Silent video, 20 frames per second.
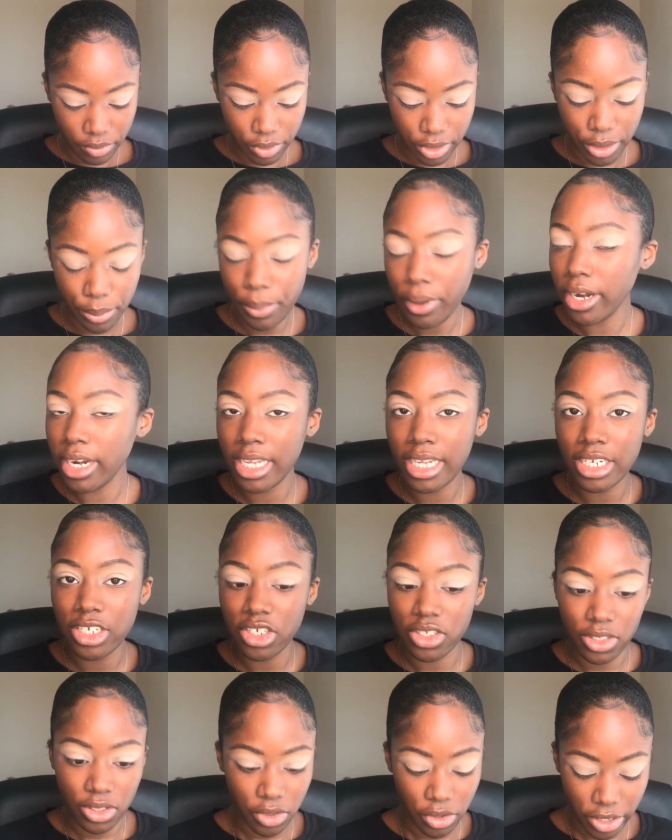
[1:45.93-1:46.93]
Really pretty
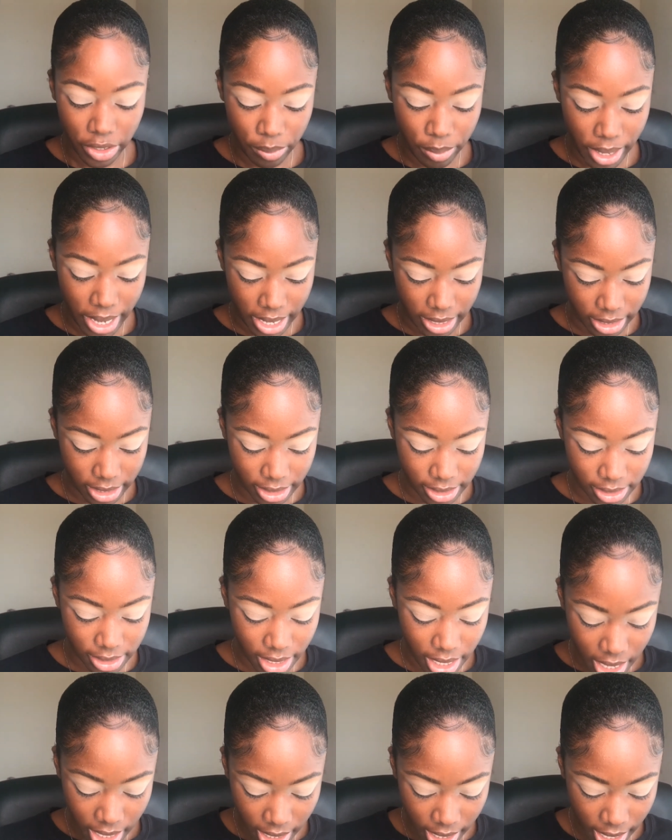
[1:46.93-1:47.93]
just green
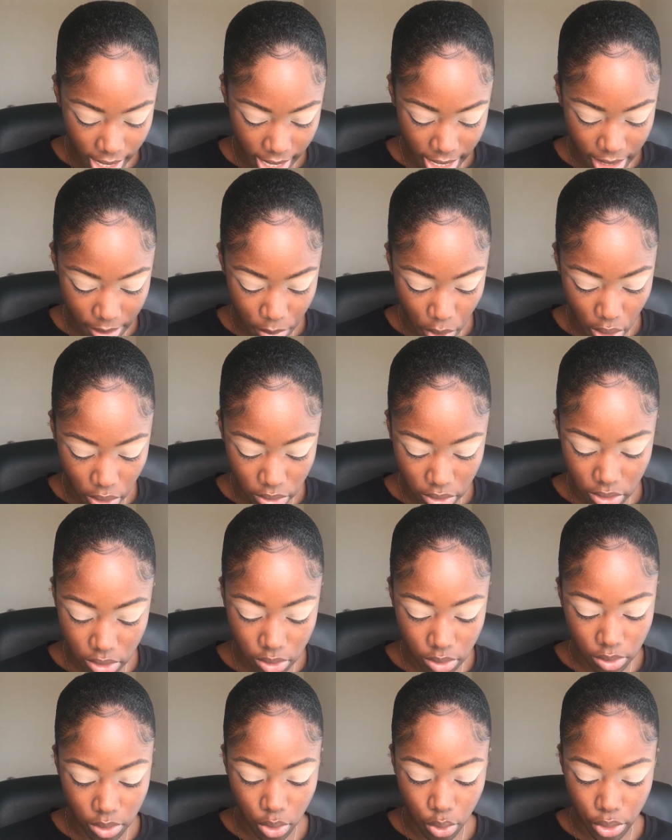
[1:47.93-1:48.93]
palette and I'm
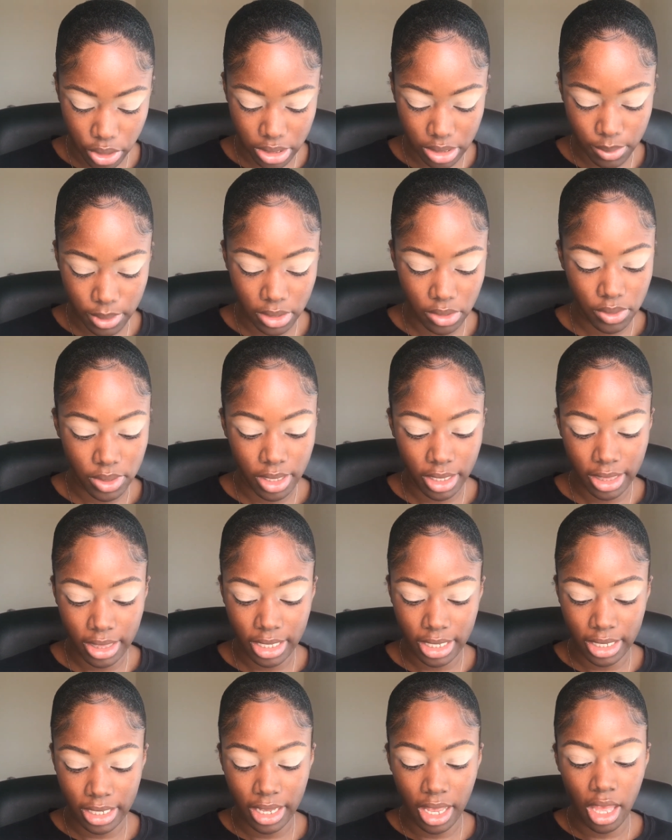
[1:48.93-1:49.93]
also going to be using
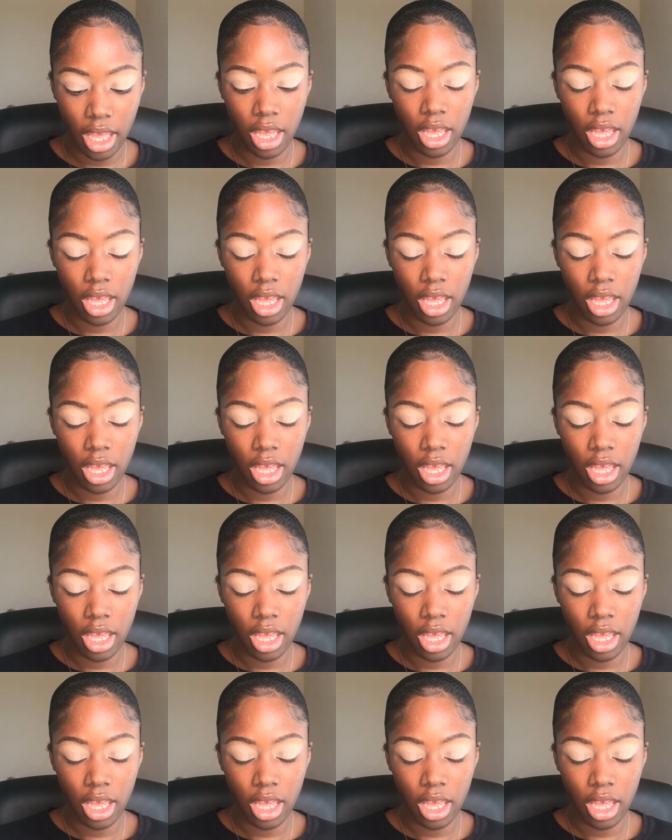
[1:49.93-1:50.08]
the